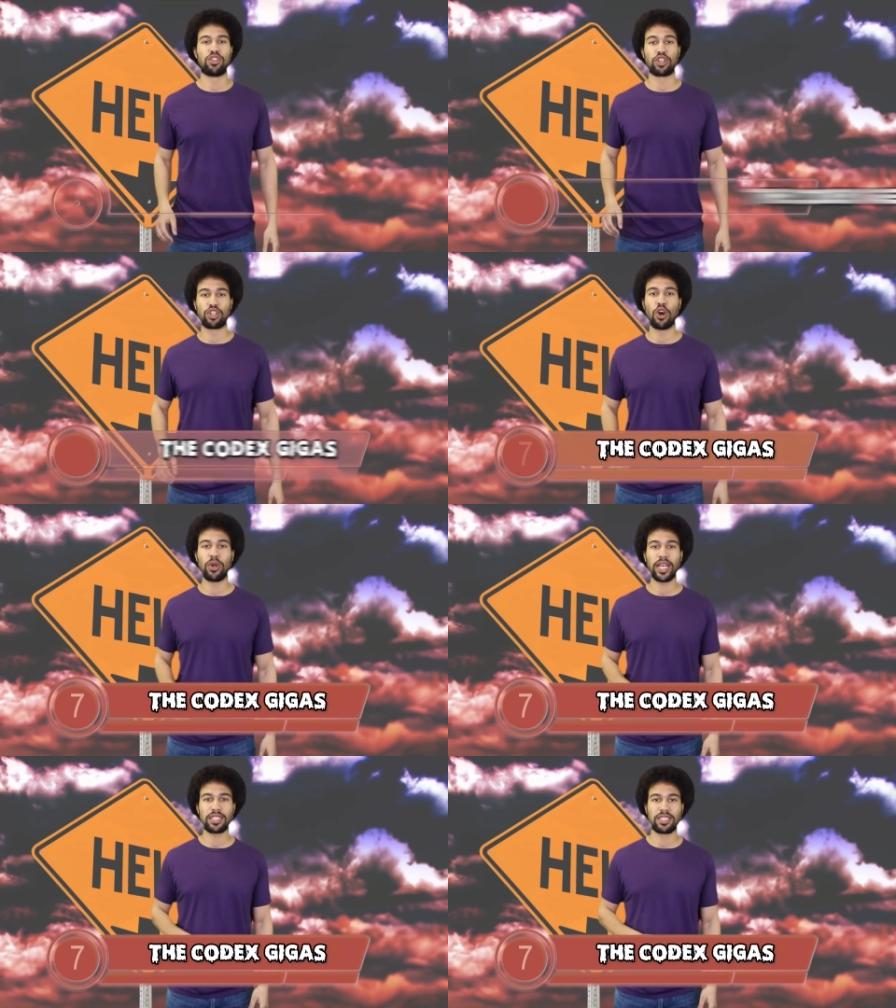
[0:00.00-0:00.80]
the
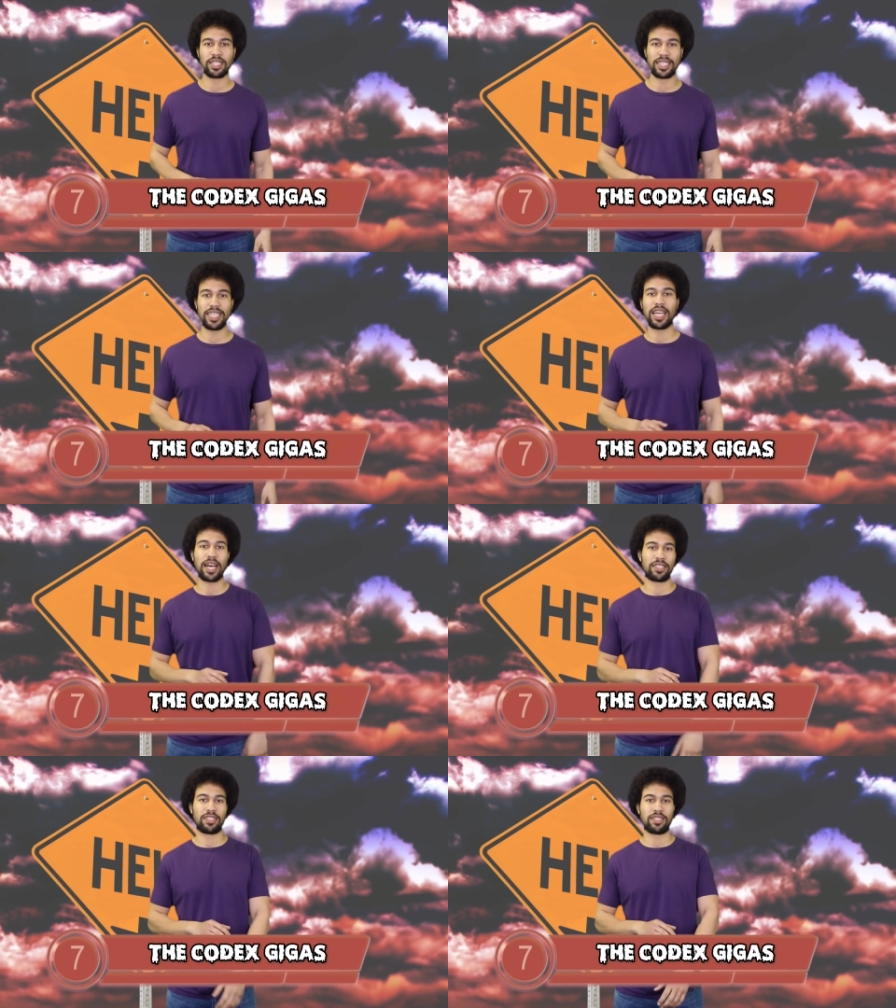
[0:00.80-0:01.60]
Codex
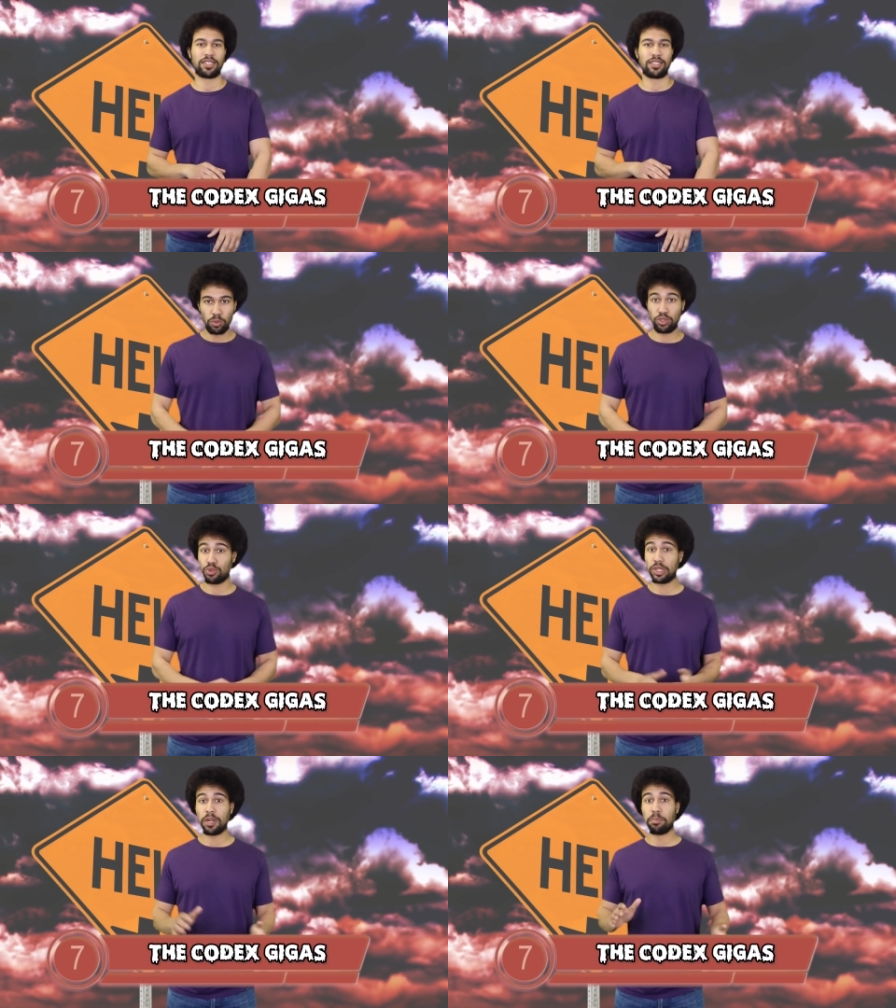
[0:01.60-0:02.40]
Gigas. Would
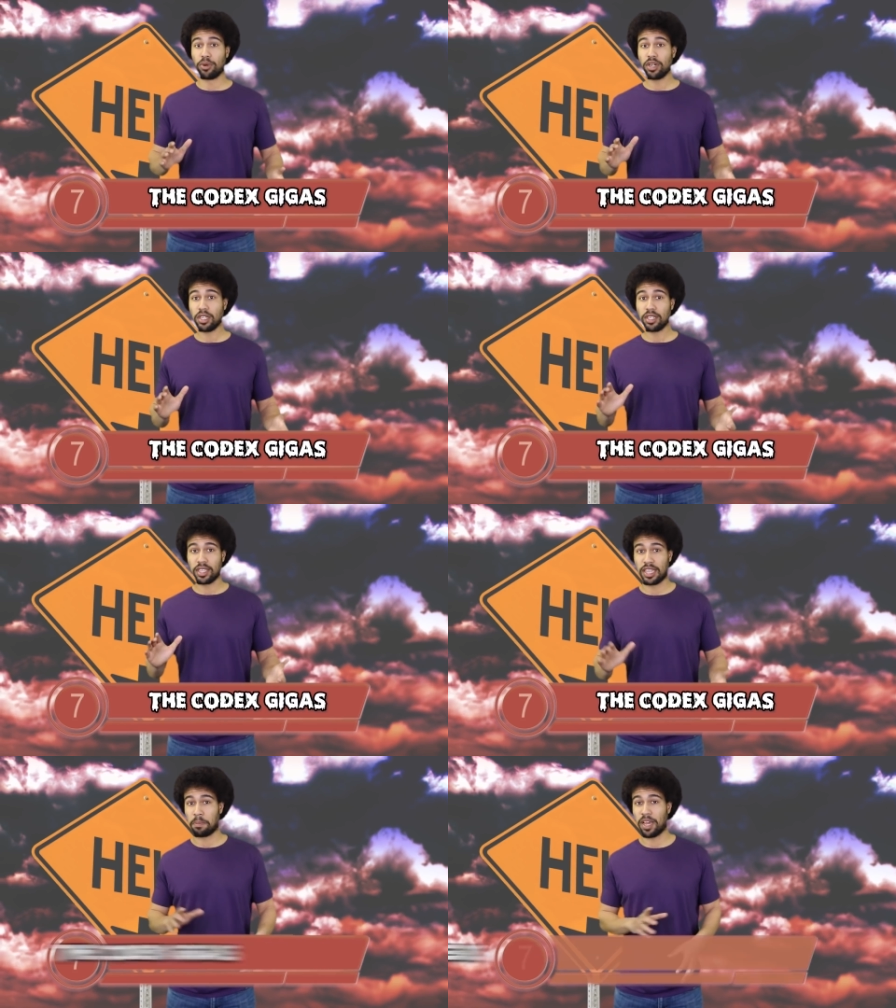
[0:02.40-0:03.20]
you read a book
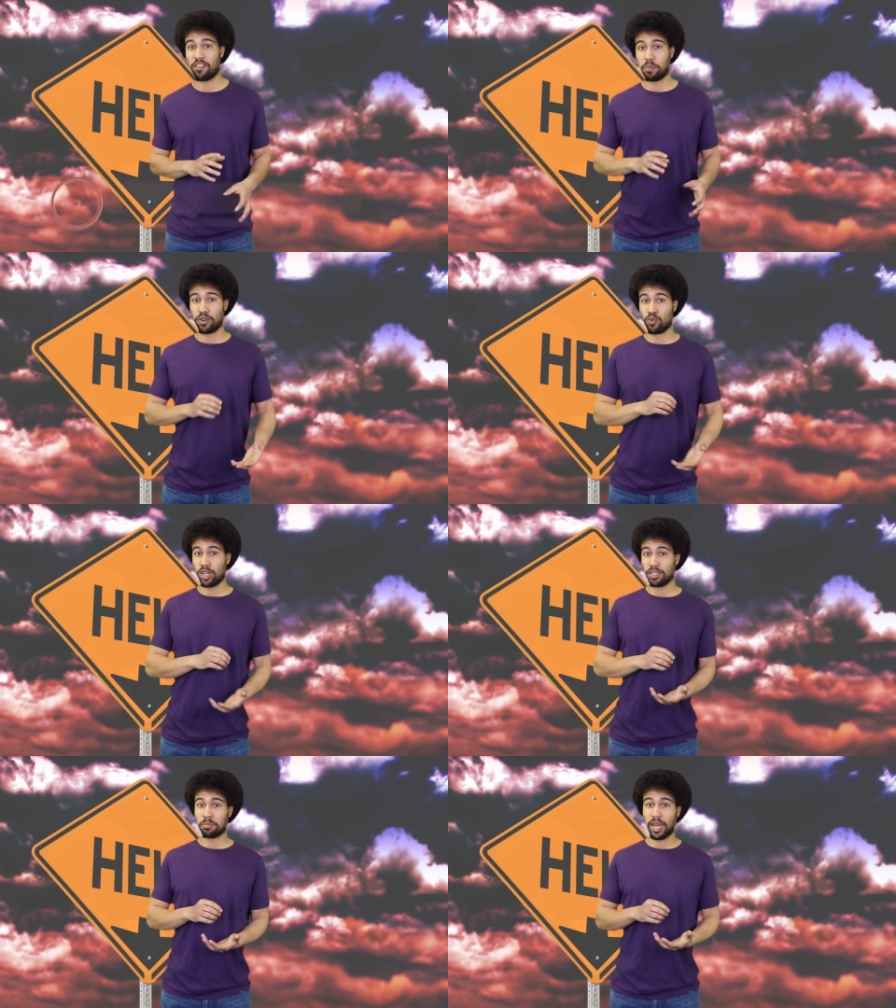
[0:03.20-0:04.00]
that might have been
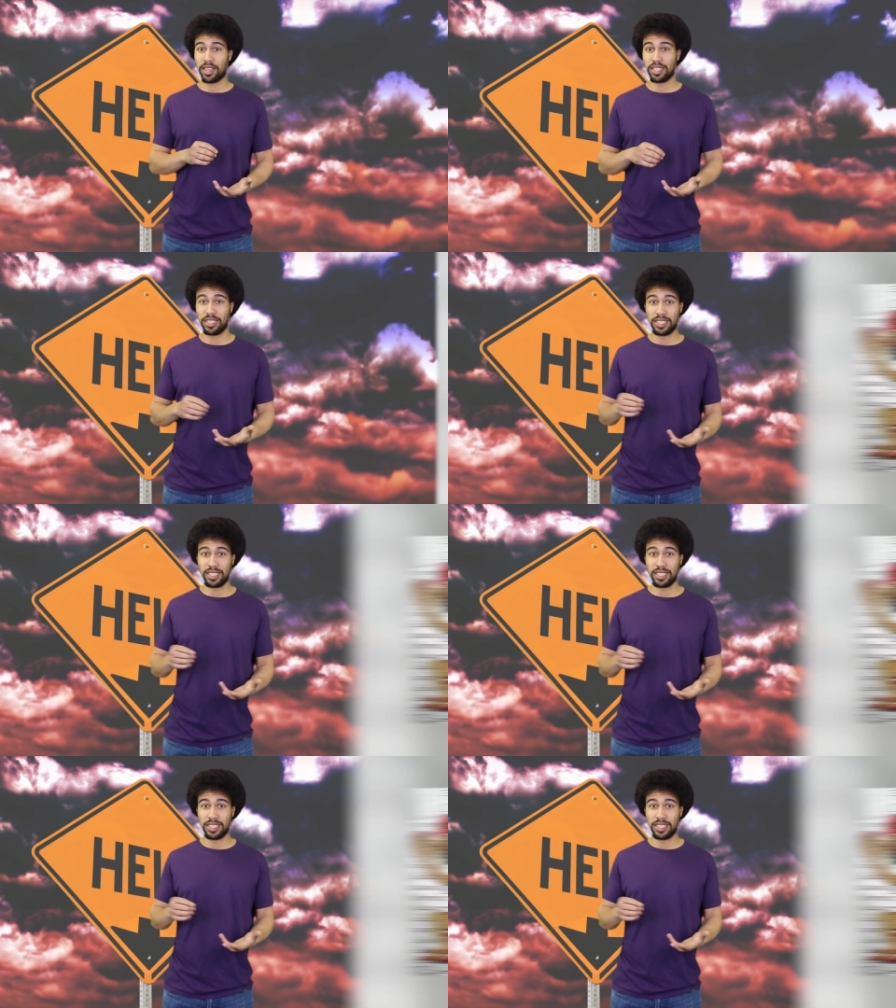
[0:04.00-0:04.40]
written by the